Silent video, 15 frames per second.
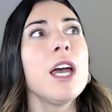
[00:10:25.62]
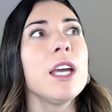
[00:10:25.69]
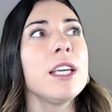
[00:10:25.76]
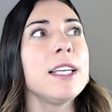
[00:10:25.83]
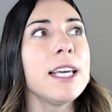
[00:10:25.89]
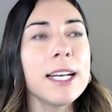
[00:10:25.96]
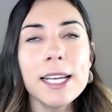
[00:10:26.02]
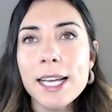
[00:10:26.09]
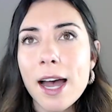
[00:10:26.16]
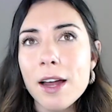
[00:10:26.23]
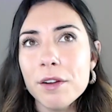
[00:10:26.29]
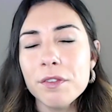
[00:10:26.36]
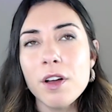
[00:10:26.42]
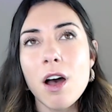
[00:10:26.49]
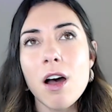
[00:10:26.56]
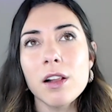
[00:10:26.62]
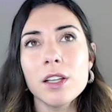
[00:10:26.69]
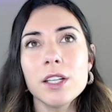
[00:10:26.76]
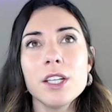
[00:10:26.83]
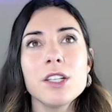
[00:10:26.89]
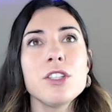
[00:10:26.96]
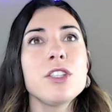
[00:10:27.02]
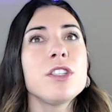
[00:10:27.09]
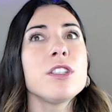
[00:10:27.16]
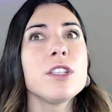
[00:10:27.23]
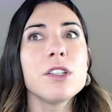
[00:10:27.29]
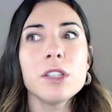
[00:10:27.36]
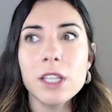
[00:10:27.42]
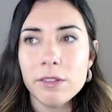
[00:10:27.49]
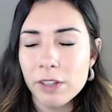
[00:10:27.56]
getting out of college,
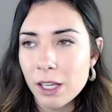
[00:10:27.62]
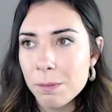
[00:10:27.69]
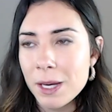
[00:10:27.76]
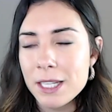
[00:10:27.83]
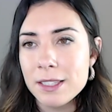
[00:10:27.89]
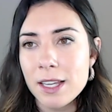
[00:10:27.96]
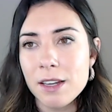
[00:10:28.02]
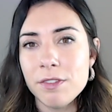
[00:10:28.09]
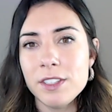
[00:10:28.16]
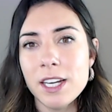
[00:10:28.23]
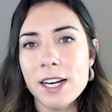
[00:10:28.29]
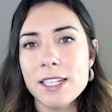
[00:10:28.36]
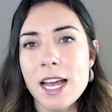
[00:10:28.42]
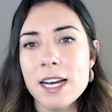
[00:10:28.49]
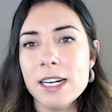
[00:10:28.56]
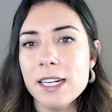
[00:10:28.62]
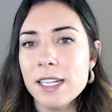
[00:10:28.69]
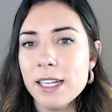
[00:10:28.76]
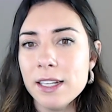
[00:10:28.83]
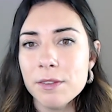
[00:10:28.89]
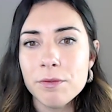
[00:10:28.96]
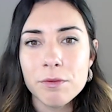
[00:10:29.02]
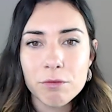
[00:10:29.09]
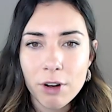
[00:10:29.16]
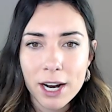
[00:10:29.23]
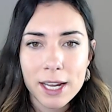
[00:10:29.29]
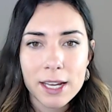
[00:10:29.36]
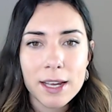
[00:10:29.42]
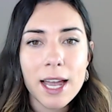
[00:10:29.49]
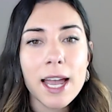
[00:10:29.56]
still living in my safety identity,
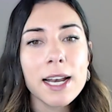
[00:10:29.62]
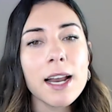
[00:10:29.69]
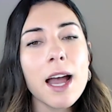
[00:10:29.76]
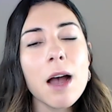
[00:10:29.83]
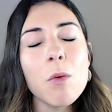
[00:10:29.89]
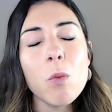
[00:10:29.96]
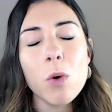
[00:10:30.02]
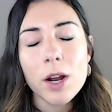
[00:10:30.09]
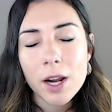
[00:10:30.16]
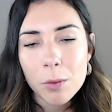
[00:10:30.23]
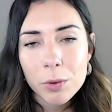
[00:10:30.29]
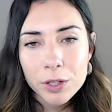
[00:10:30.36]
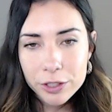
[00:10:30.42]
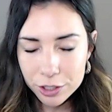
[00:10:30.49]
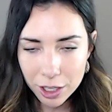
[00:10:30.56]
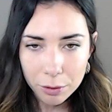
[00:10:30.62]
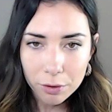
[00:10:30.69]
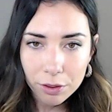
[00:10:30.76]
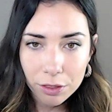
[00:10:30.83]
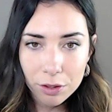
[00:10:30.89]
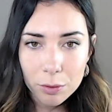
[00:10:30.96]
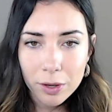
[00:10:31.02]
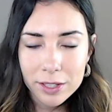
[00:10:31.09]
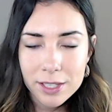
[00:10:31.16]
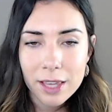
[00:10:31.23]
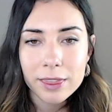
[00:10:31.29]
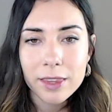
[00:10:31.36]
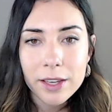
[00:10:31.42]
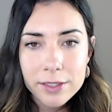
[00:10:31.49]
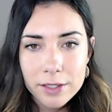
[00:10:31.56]
right? And what I wanna share with you is
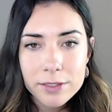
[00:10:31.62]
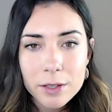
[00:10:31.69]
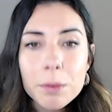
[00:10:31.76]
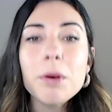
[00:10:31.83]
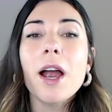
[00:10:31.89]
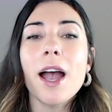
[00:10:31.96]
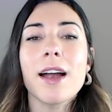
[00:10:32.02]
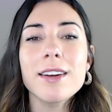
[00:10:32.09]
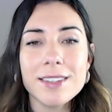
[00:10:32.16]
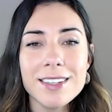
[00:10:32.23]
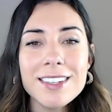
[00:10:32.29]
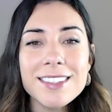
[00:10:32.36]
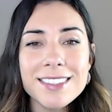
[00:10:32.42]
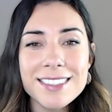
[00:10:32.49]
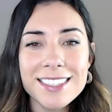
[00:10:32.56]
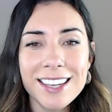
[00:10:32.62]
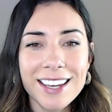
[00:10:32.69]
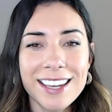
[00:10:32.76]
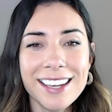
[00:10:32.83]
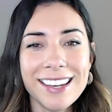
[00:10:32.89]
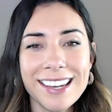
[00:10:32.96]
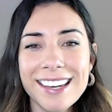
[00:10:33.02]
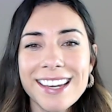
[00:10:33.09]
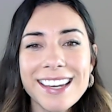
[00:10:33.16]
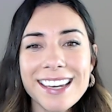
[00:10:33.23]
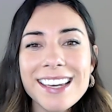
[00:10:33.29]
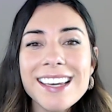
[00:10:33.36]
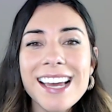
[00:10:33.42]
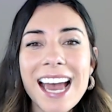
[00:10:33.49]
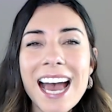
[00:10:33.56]
that this is a practice,
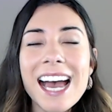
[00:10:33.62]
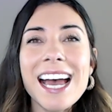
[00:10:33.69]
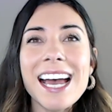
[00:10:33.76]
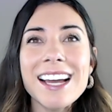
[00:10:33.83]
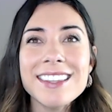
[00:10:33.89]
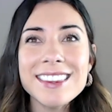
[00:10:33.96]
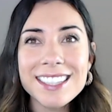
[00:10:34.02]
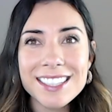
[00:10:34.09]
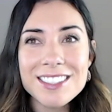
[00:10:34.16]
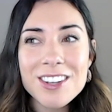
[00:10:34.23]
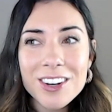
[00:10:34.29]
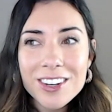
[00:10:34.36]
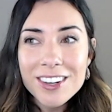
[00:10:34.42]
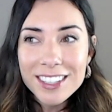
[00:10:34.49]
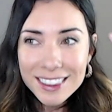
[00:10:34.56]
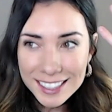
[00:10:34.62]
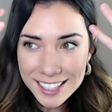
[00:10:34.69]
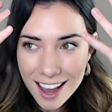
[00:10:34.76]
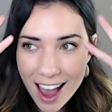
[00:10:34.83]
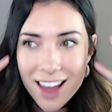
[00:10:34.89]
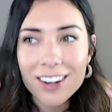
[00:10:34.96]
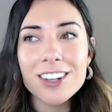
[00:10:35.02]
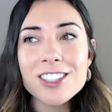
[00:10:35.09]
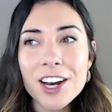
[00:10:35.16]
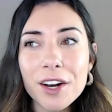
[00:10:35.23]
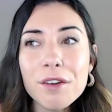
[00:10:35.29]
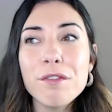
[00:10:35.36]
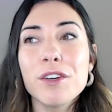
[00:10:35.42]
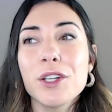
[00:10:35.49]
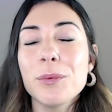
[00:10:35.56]
and these are the
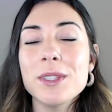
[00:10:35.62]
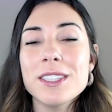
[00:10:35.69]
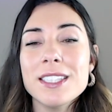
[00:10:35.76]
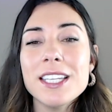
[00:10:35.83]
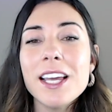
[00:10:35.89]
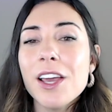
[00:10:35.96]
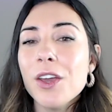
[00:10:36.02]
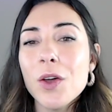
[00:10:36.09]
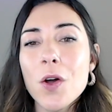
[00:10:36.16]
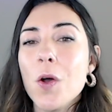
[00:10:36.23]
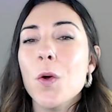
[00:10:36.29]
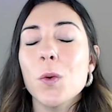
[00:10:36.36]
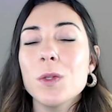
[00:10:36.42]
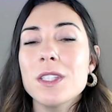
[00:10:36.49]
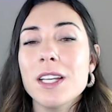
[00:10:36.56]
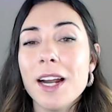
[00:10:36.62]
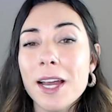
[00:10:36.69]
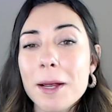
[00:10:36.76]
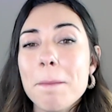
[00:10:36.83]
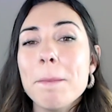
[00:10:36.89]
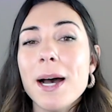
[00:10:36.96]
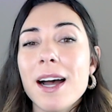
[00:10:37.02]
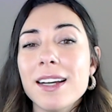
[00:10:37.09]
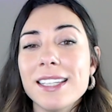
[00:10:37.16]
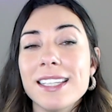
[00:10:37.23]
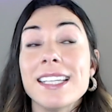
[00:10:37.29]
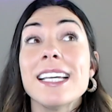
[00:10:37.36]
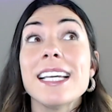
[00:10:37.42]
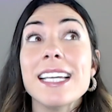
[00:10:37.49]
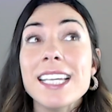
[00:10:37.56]
energetic frequency and codes that I
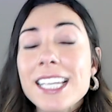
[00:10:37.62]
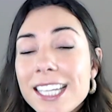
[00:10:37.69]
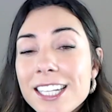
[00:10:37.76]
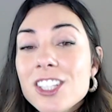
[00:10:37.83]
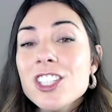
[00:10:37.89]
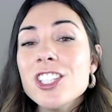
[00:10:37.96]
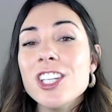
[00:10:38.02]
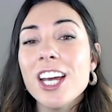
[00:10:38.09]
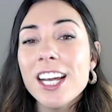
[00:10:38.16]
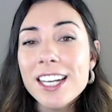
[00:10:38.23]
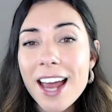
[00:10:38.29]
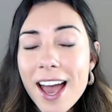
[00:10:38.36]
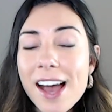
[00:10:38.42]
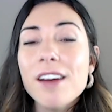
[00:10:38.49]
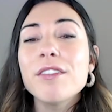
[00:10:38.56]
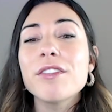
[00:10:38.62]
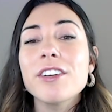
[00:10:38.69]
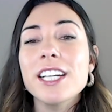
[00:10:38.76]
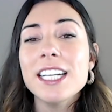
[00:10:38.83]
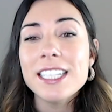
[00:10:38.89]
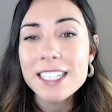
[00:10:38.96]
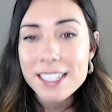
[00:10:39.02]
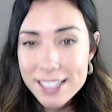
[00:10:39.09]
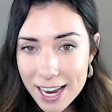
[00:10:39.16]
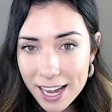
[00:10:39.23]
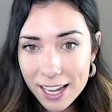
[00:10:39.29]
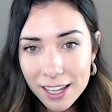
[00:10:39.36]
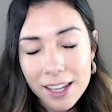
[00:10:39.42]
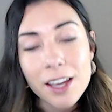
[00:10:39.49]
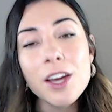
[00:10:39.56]
embody each and every
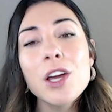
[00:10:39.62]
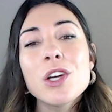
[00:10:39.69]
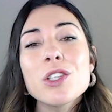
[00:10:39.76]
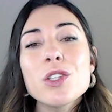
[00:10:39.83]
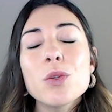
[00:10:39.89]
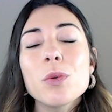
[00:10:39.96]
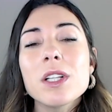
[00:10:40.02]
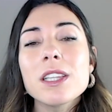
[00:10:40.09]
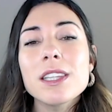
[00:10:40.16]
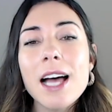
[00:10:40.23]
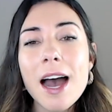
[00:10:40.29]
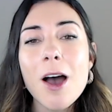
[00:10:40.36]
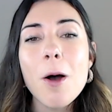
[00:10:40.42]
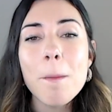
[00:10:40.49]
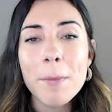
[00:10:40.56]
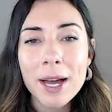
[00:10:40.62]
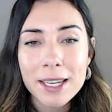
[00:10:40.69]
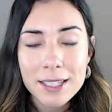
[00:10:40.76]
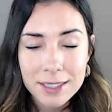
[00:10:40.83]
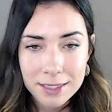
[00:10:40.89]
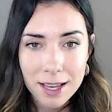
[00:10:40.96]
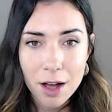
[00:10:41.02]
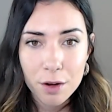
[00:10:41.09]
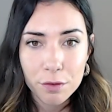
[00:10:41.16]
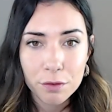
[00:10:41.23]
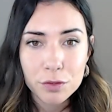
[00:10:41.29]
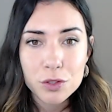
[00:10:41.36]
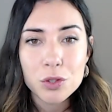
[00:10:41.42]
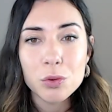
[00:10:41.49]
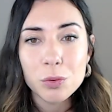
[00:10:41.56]
day to allow
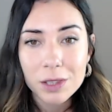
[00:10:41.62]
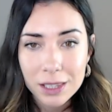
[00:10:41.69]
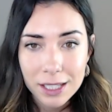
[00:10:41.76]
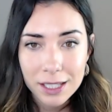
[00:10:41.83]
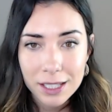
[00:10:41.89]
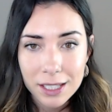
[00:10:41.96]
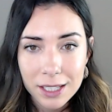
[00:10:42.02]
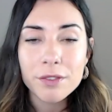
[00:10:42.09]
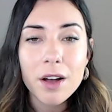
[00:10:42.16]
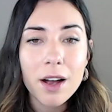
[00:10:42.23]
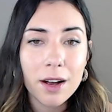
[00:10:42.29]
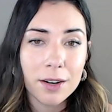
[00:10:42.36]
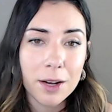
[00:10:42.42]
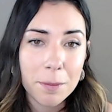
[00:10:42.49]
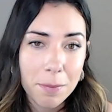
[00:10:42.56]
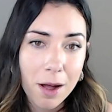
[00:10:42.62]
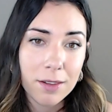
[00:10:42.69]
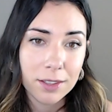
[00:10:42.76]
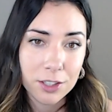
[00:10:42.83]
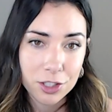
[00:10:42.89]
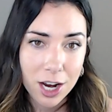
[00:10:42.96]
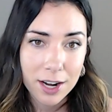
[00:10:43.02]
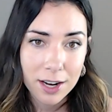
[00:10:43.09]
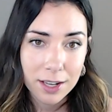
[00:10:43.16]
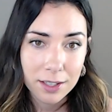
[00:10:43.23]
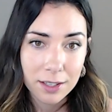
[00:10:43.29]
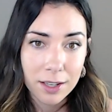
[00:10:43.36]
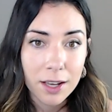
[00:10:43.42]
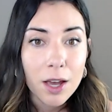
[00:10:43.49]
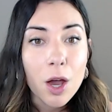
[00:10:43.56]
myself to live unapologetic,
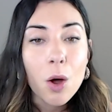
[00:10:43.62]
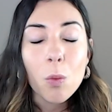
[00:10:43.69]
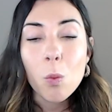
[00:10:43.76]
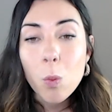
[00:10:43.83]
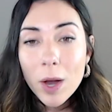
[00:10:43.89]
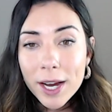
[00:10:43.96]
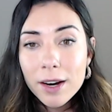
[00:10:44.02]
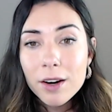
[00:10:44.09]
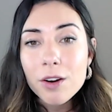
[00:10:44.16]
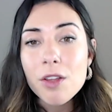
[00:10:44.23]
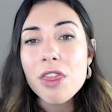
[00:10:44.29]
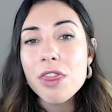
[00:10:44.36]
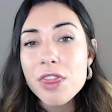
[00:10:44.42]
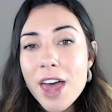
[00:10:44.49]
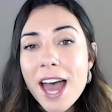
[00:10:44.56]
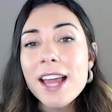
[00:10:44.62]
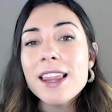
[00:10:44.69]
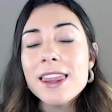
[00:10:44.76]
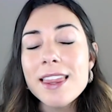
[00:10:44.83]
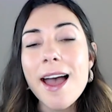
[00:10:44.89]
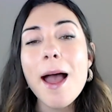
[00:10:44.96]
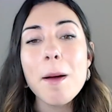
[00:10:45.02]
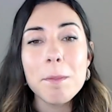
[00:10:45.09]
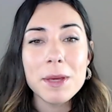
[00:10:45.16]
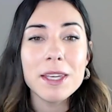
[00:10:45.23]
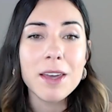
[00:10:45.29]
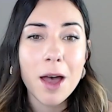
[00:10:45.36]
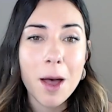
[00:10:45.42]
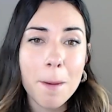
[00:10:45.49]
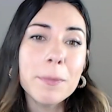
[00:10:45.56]
where then that
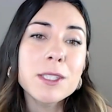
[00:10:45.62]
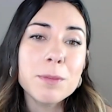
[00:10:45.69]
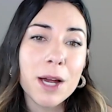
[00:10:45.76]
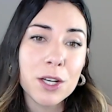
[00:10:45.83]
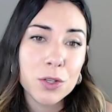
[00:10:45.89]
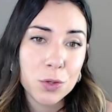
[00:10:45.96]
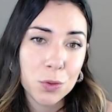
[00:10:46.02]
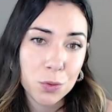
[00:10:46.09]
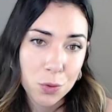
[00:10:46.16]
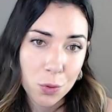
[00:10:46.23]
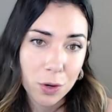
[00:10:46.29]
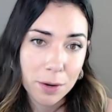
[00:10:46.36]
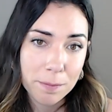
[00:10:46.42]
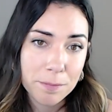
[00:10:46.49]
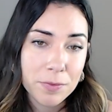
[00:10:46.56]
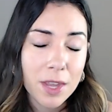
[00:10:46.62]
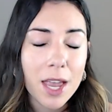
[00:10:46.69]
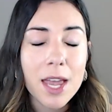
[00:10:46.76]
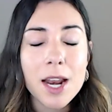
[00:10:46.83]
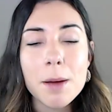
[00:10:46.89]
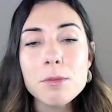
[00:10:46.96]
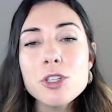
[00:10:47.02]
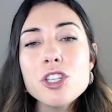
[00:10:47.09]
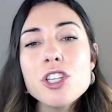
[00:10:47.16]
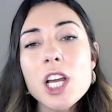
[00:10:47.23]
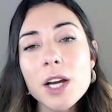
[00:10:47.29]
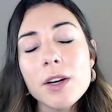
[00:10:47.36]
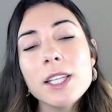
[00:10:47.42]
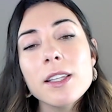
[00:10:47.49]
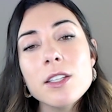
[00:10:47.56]
becomes my new norm. And I'm
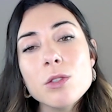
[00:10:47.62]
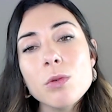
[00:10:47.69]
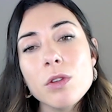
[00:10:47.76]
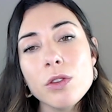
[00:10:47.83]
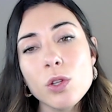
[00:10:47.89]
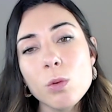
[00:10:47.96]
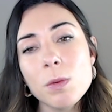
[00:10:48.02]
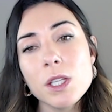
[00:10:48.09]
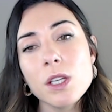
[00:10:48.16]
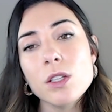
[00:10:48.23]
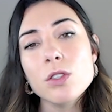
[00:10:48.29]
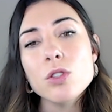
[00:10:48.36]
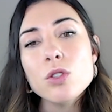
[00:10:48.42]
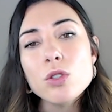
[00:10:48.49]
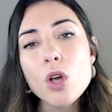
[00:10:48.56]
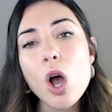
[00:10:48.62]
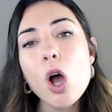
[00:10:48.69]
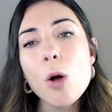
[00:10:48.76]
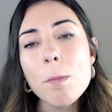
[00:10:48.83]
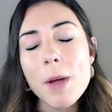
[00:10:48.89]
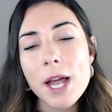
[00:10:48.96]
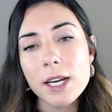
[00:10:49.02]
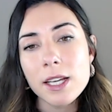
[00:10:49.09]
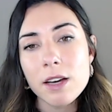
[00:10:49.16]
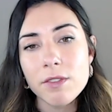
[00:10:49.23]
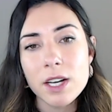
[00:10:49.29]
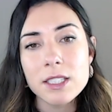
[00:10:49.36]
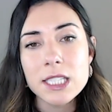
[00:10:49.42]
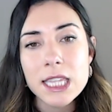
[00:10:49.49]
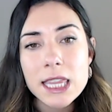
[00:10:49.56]
sharing this with you because so many of
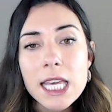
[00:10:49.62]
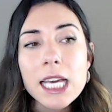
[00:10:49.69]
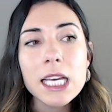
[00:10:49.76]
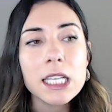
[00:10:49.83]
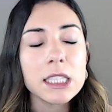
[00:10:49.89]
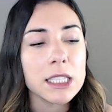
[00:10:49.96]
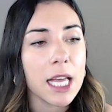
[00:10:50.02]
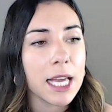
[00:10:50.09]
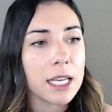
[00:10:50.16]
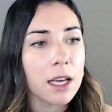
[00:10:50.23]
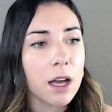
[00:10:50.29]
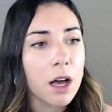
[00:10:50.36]
us think like,